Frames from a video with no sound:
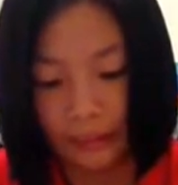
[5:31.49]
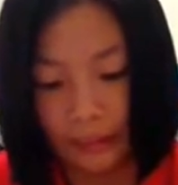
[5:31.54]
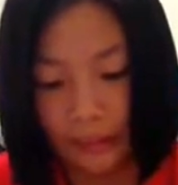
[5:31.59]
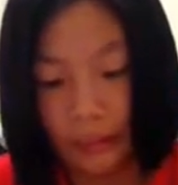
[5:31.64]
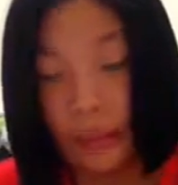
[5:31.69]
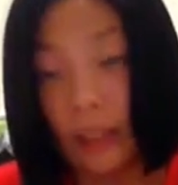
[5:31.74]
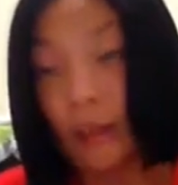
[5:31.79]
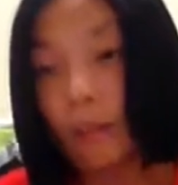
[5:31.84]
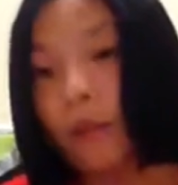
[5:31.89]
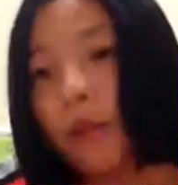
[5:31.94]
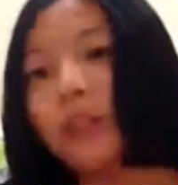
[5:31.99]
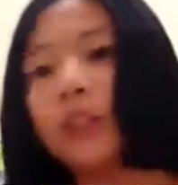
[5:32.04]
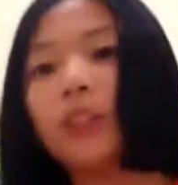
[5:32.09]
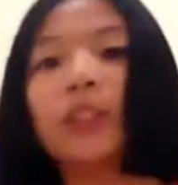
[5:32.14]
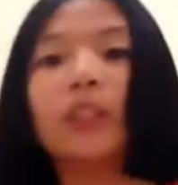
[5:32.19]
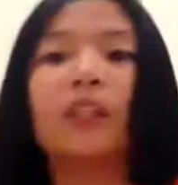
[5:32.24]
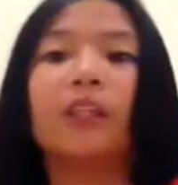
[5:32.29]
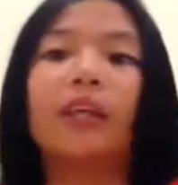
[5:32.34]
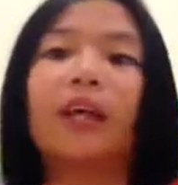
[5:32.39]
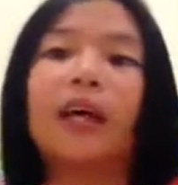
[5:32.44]
So I'm not
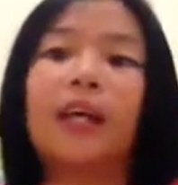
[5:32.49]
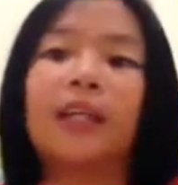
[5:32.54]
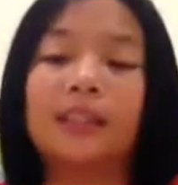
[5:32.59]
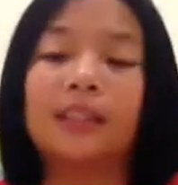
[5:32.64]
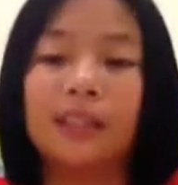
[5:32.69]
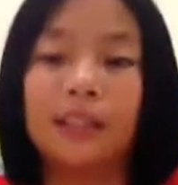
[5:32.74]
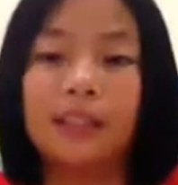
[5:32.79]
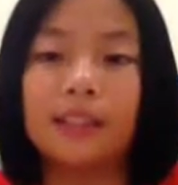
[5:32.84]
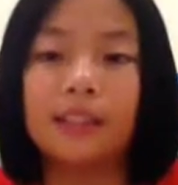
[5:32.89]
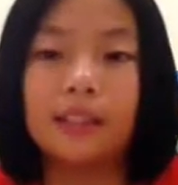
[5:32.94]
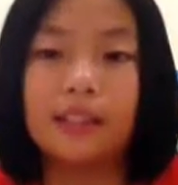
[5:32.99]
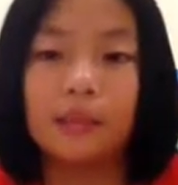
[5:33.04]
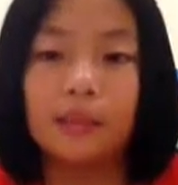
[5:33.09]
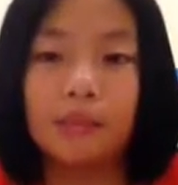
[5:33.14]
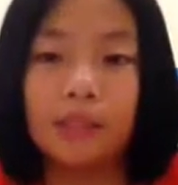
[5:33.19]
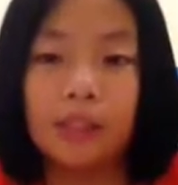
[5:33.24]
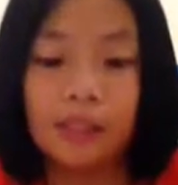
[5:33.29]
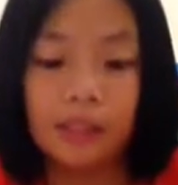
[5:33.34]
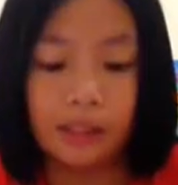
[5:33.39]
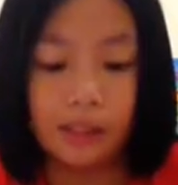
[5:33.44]
sure if you guys can hear
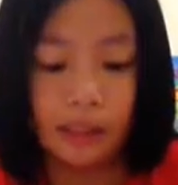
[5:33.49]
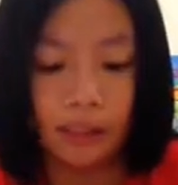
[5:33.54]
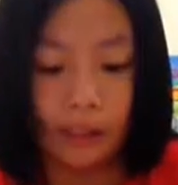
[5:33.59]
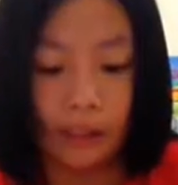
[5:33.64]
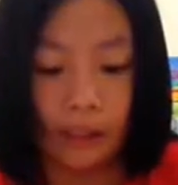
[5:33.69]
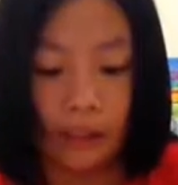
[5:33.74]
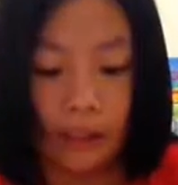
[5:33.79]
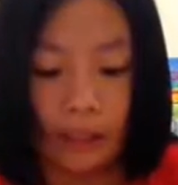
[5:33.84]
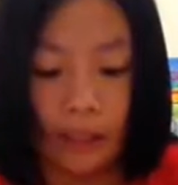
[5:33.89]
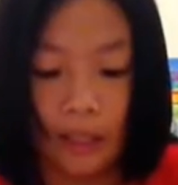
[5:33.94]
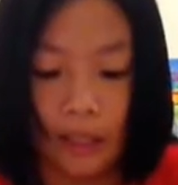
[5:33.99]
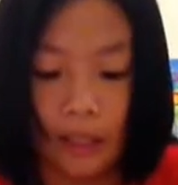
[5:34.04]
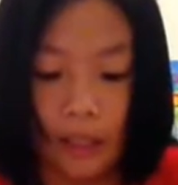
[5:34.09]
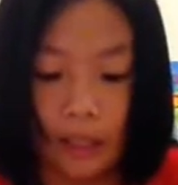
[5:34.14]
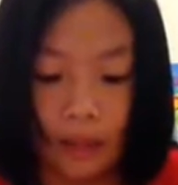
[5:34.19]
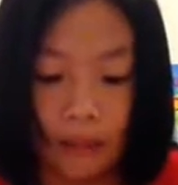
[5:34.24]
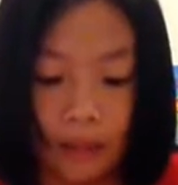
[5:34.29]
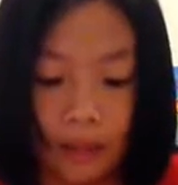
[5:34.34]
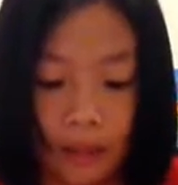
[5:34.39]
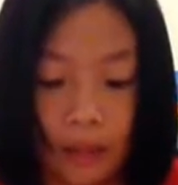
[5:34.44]
me.
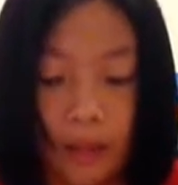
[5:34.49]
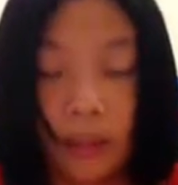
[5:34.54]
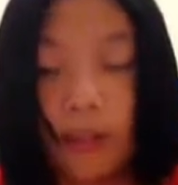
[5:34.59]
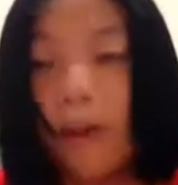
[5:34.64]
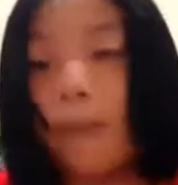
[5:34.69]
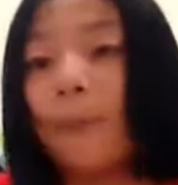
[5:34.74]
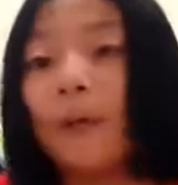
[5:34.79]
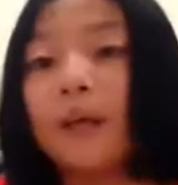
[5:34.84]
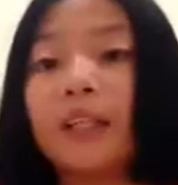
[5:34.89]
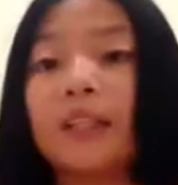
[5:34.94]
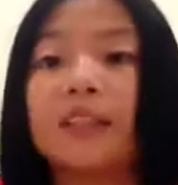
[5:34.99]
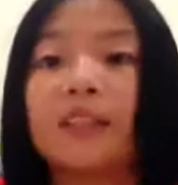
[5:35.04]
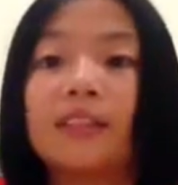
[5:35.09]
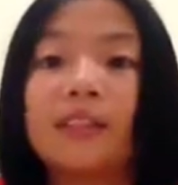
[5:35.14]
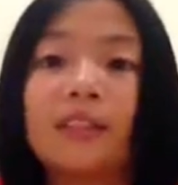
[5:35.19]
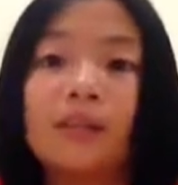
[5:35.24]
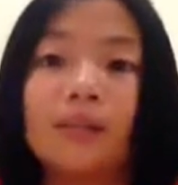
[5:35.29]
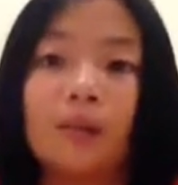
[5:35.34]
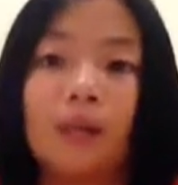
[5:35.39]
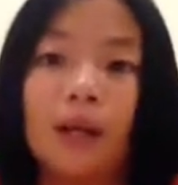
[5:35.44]
I'm just gonna mix
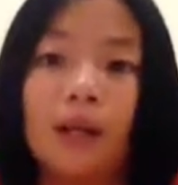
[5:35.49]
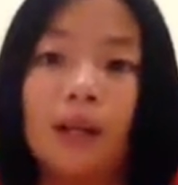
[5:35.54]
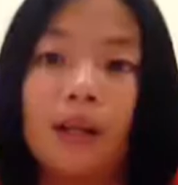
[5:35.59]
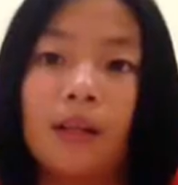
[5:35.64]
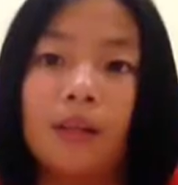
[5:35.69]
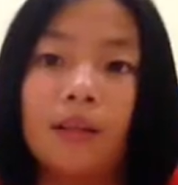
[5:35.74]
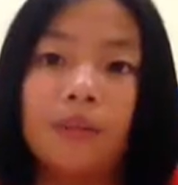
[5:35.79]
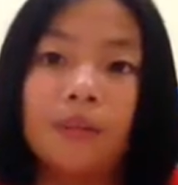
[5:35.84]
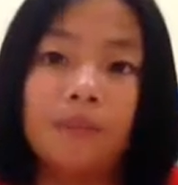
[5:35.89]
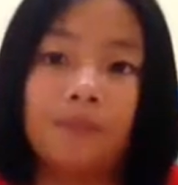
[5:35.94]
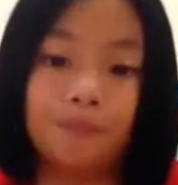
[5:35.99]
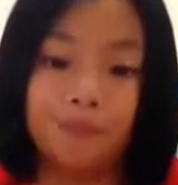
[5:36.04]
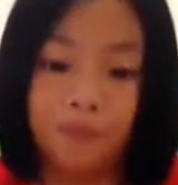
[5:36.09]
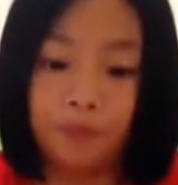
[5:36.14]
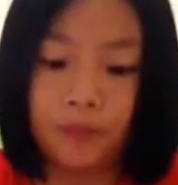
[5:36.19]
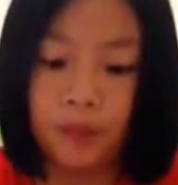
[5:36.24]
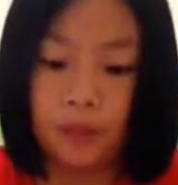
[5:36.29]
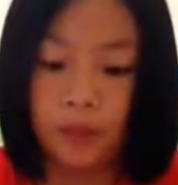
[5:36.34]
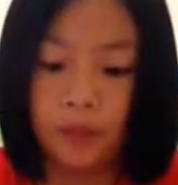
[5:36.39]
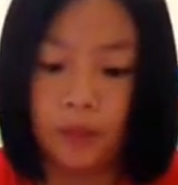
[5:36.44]
this well.
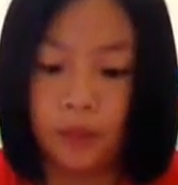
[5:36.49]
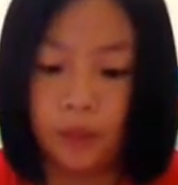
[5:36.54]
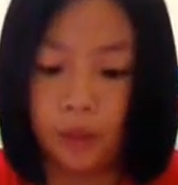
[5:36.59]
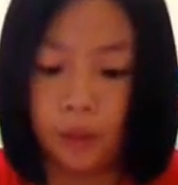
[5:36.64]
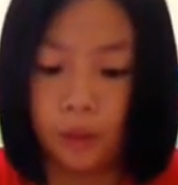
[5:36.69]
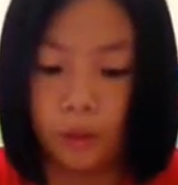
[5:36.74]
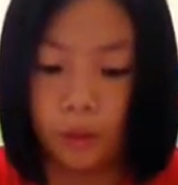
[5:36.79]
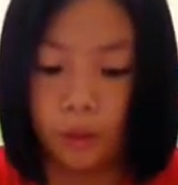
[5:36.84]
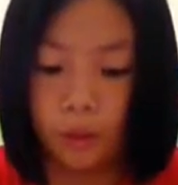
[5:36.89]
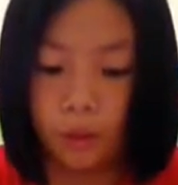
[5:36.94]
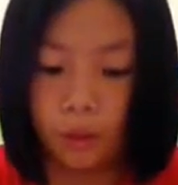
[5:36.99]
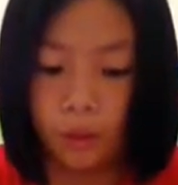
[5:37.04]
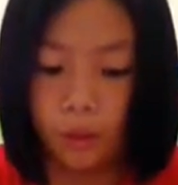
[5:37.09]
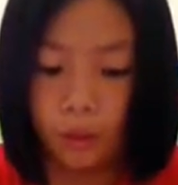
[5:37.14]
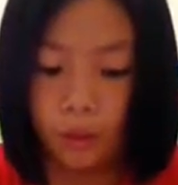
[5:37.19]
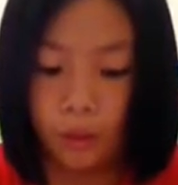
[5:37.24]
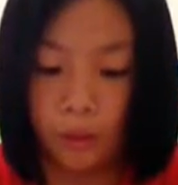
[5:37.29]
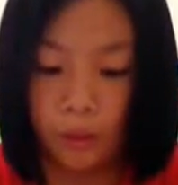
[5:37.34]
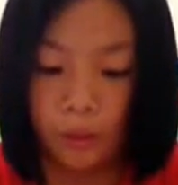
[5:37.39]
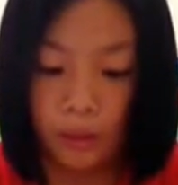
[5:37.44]
So
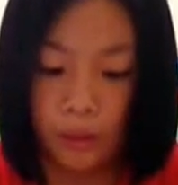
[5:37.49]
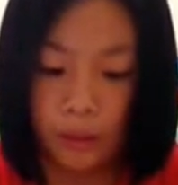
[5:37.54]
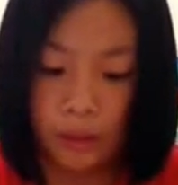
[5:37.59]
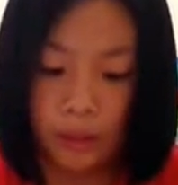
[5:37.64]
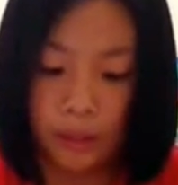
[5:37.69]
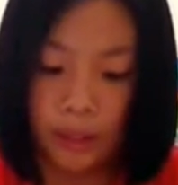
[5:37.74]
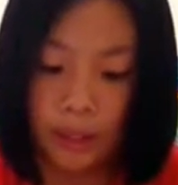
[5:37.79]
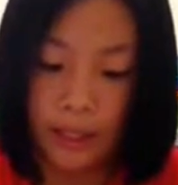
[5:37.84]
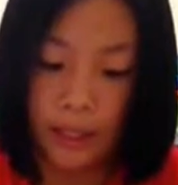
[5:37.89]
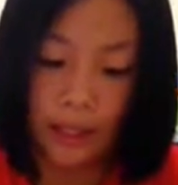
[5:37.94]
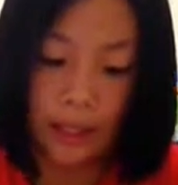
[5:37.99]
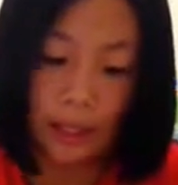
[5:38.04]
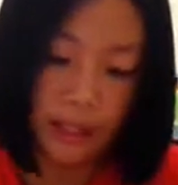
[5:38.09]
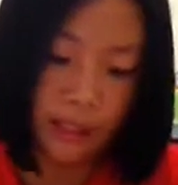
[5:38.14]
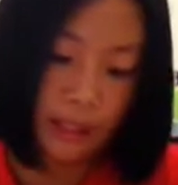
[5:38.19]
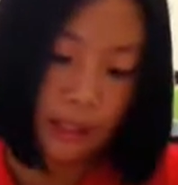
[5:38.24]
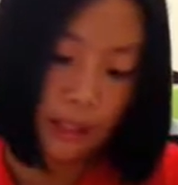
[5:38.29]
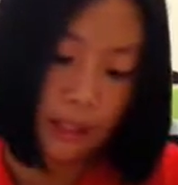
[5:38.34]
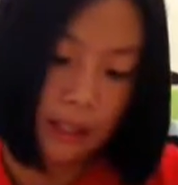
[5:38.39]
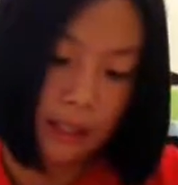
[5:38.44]
yeah,
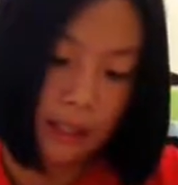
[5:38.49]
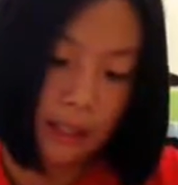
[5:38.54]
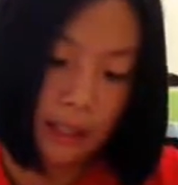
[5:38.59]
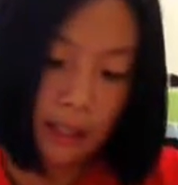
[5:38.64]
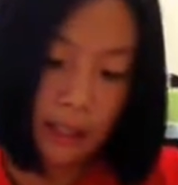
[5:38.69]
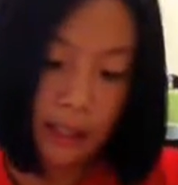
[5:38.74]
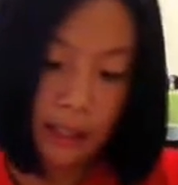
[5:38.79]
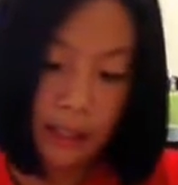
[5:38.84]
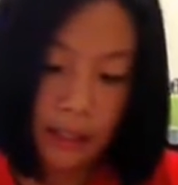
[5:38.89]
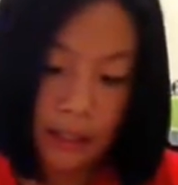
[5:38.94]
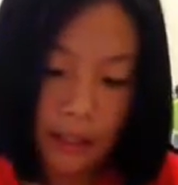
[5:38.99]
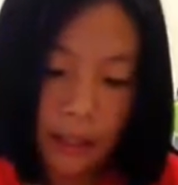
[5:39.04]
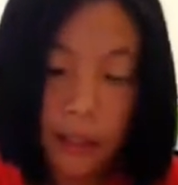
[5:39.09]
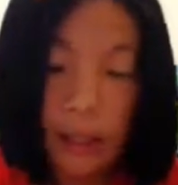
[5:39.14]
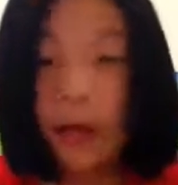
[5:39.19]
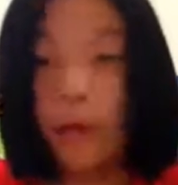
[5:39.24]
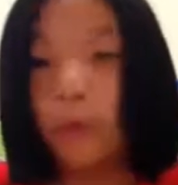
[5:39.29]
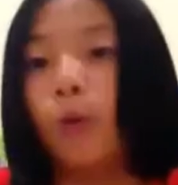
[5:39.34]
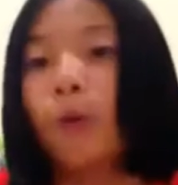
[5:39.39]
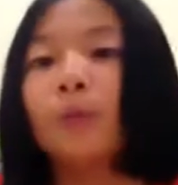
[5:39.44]

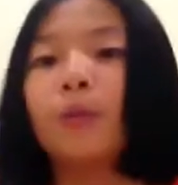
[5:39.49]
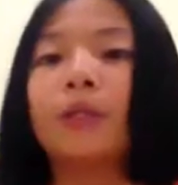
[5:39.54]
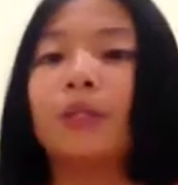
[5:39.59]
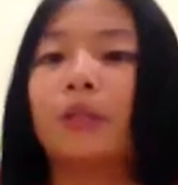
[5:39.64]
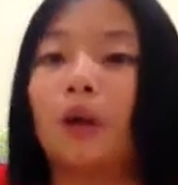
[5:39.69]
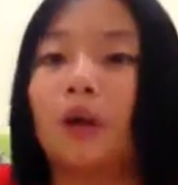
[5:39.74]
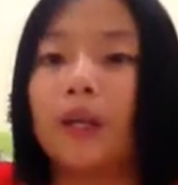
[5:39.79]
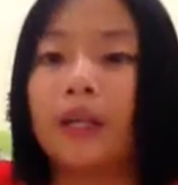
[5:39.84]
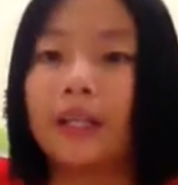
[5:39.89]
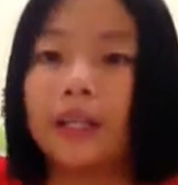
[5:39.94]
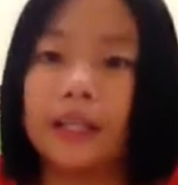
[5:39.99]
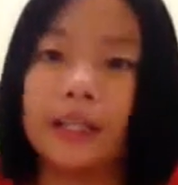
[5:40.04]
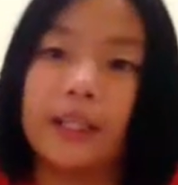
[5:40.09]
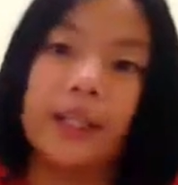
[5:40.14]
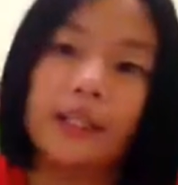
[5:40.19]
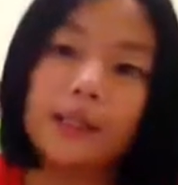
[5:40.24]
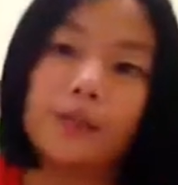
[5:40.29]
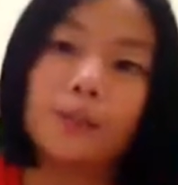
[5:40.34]
I won't be talking in this